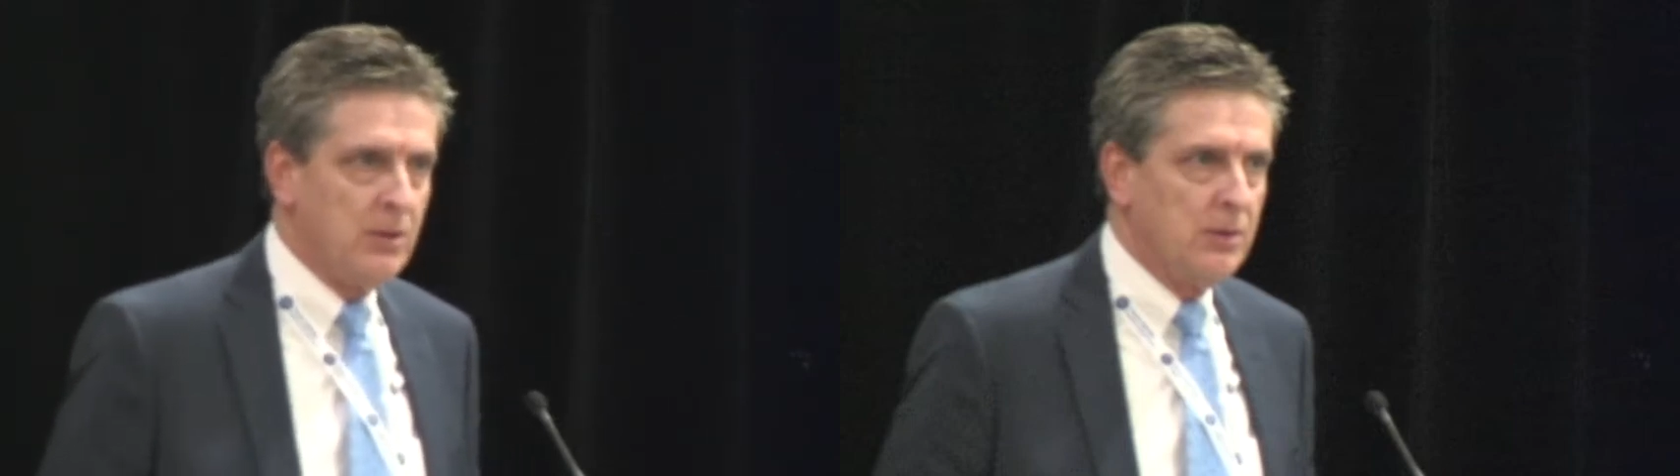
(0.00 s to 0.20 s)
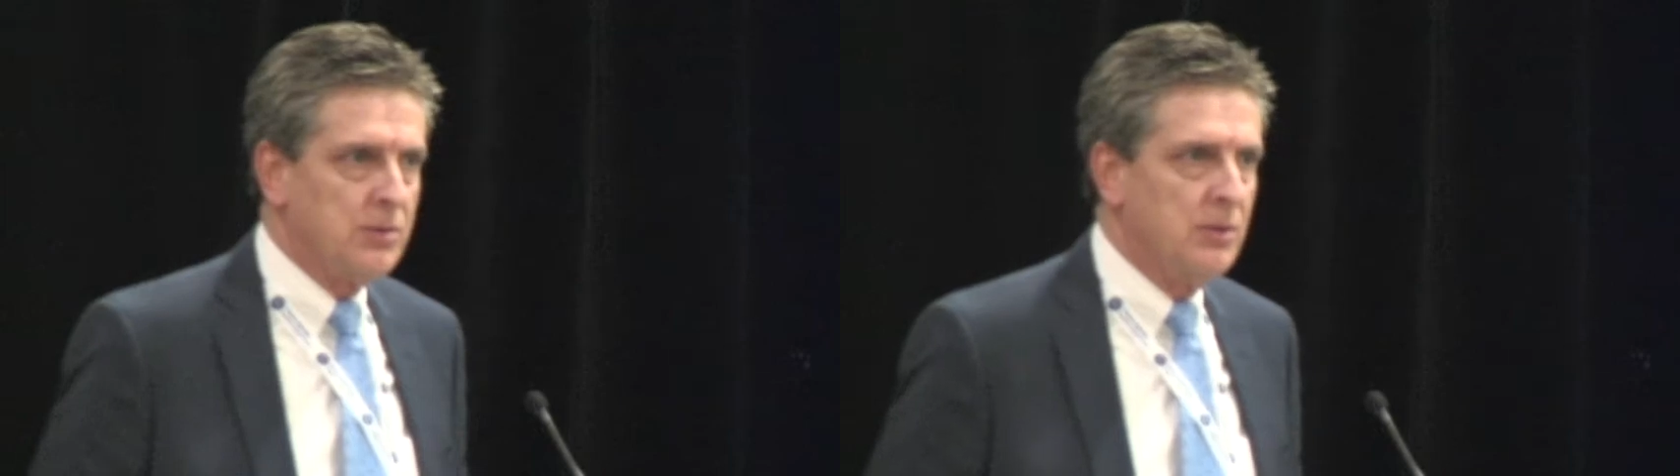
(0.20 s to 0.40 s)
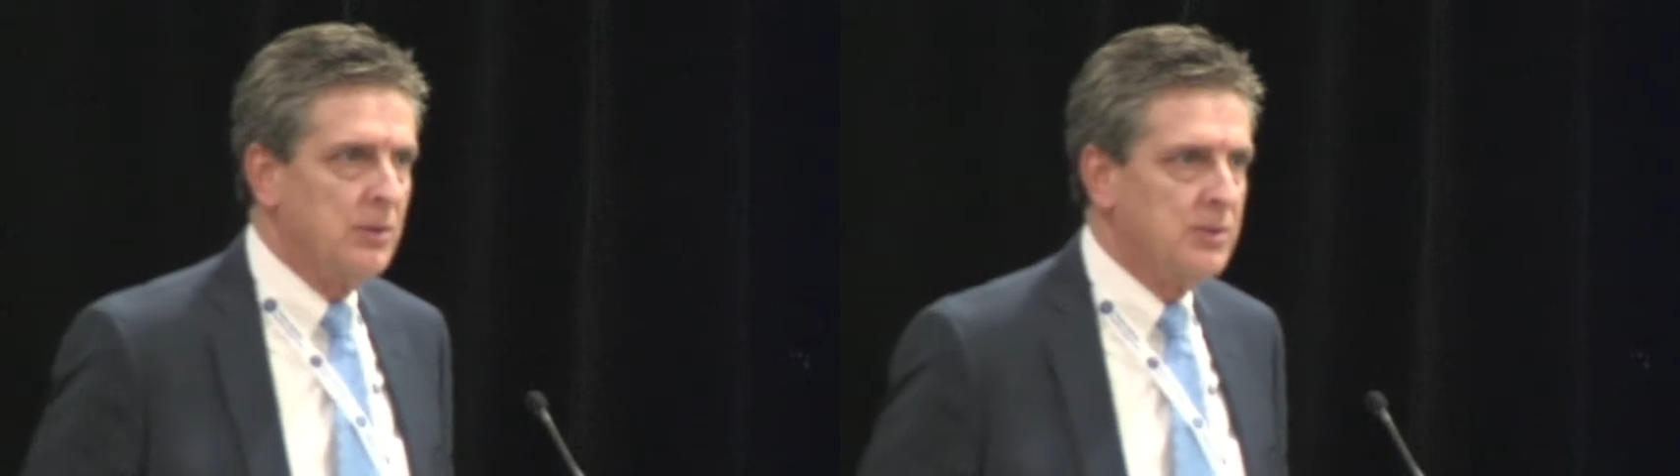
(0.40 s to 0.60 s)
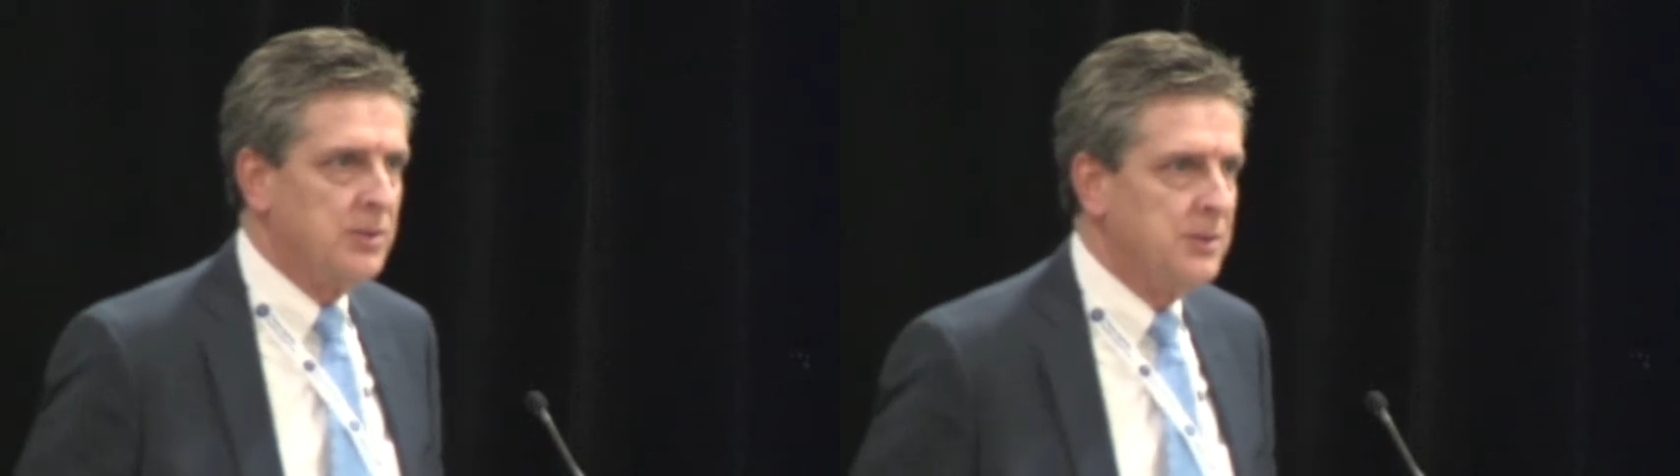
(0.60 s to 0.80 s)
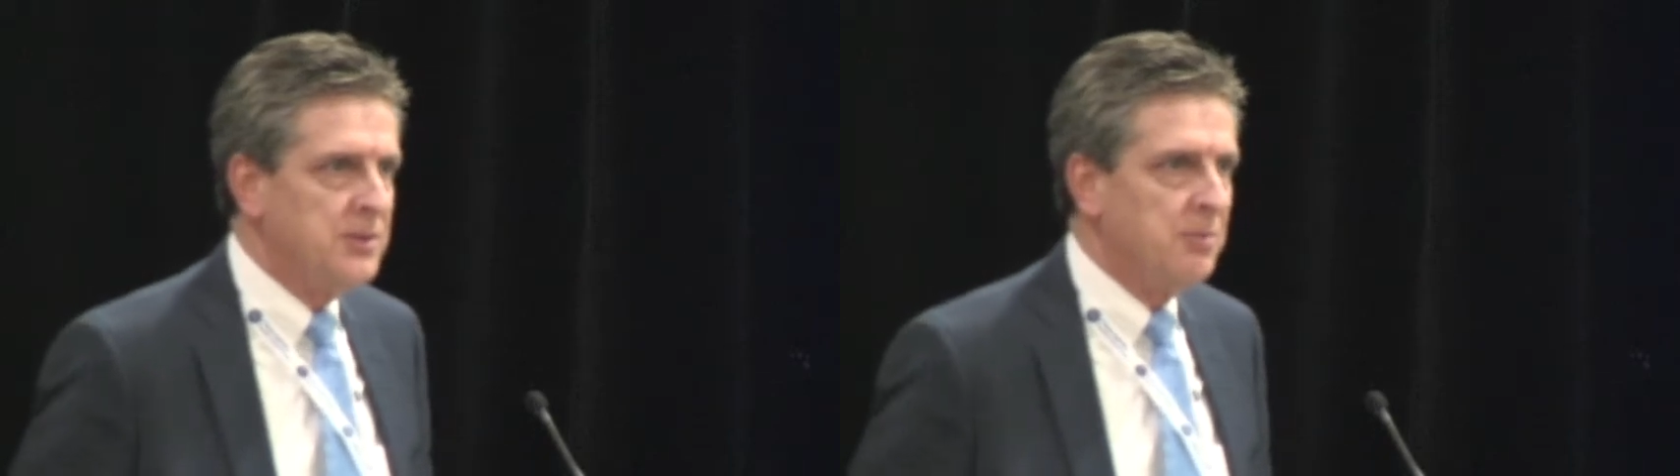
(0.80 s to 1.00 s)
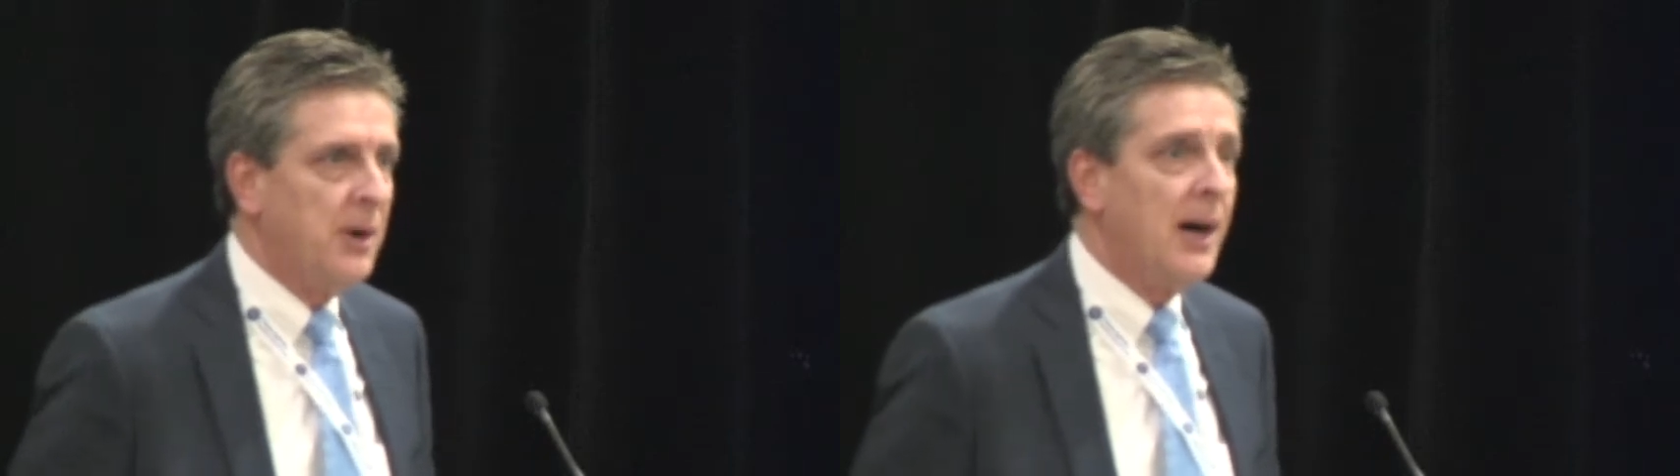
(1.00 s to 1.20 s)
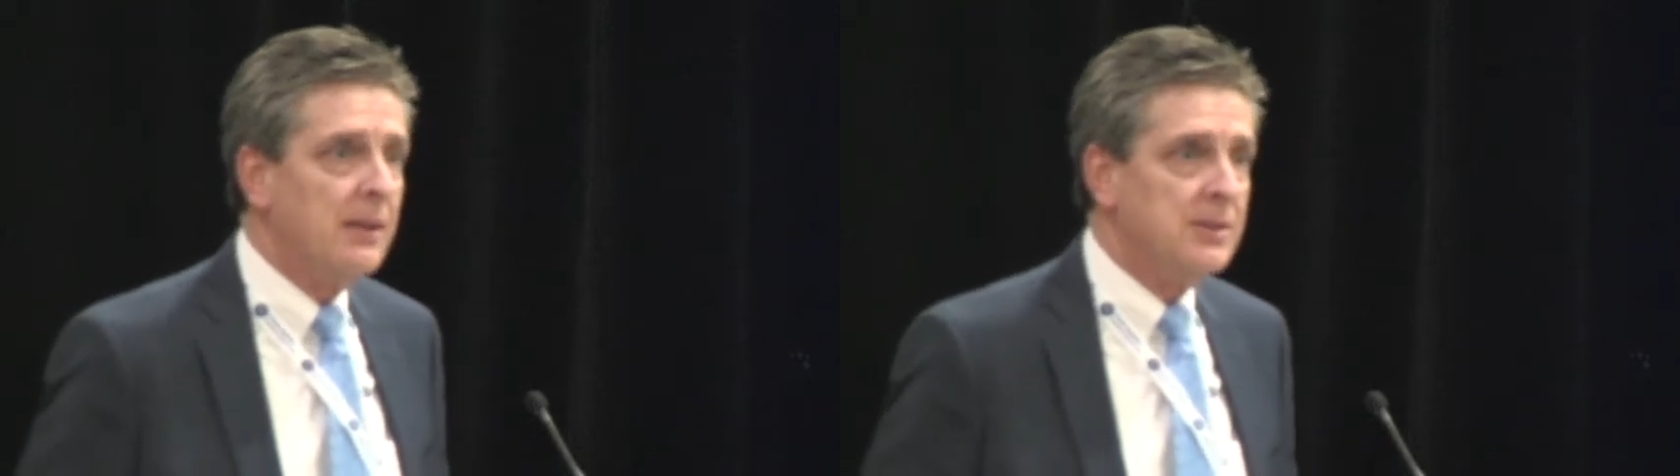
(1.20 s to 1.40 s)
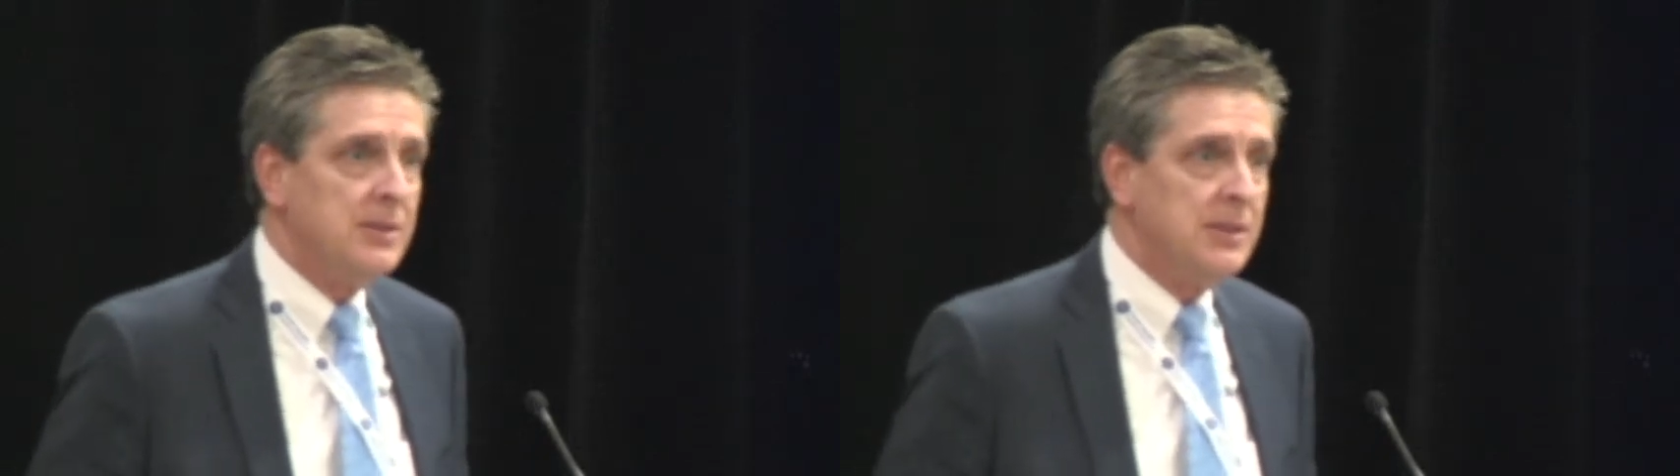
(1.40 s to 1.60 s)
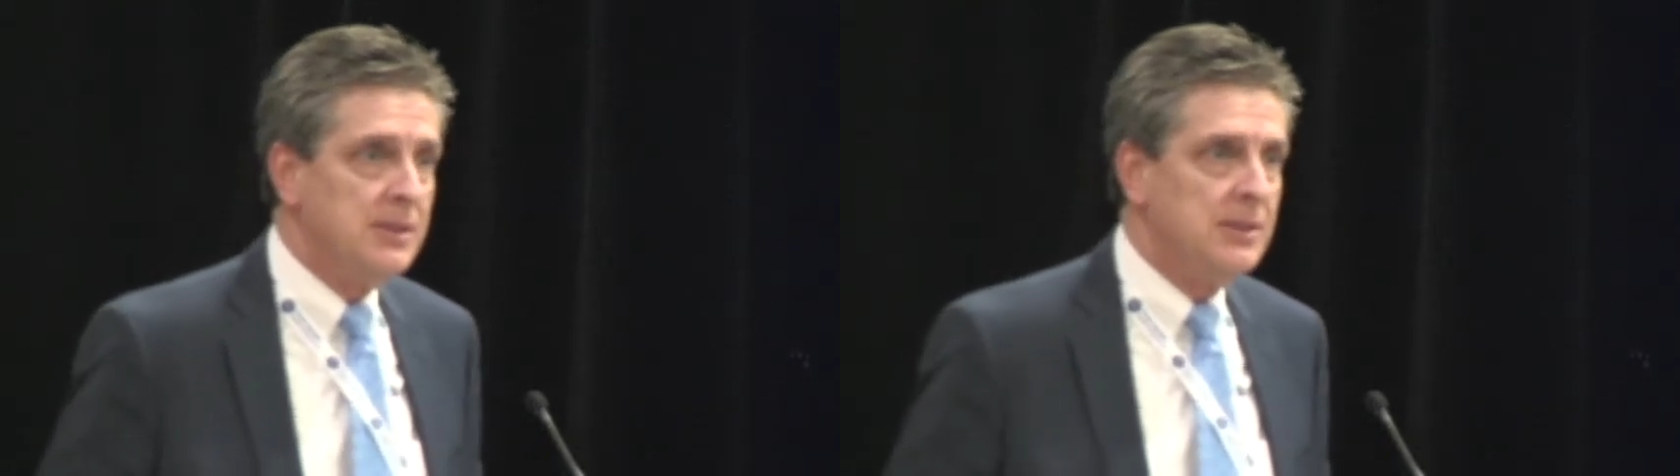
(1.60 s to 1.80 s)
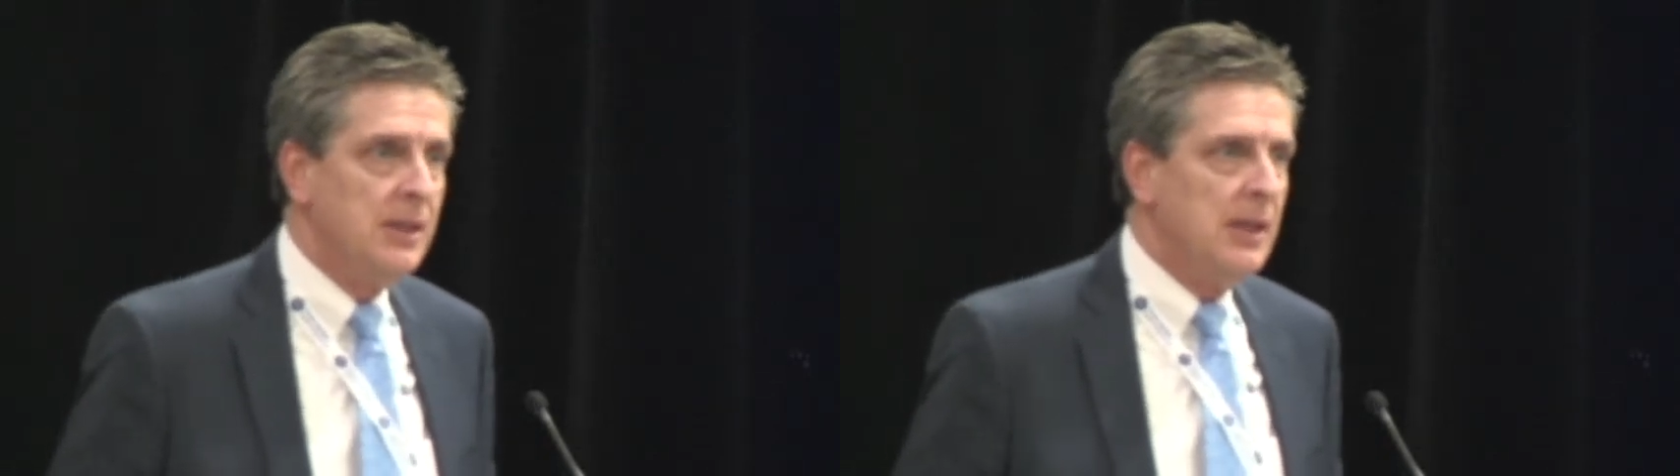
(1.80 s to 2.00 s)
also a series of
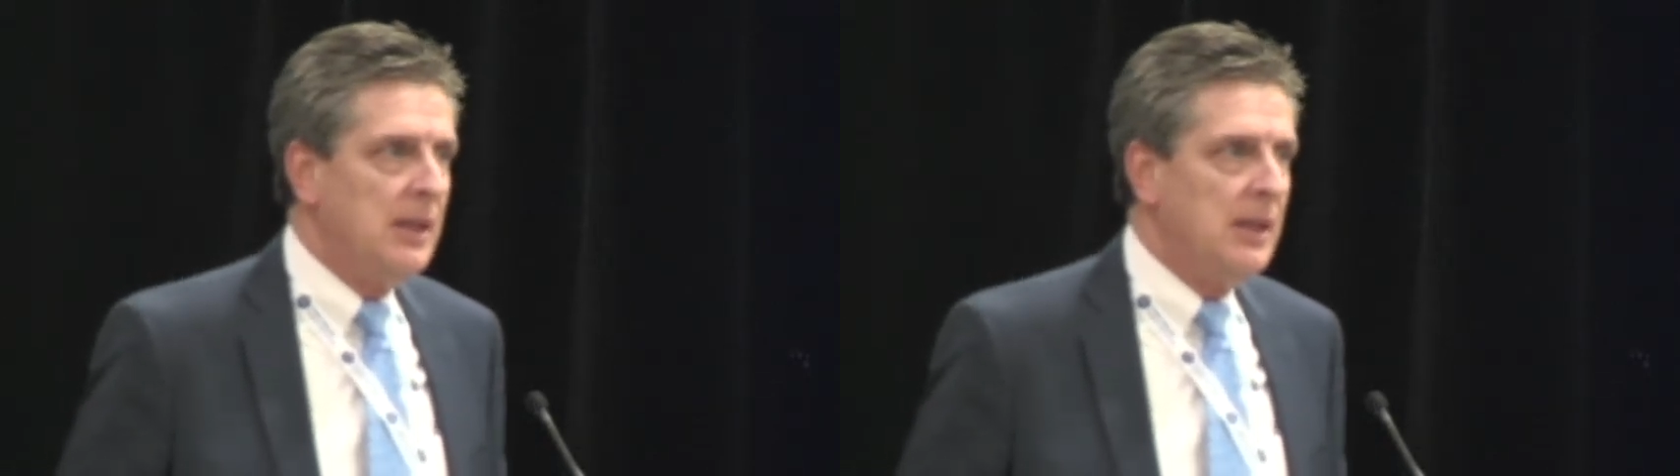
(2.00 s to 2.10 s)
policies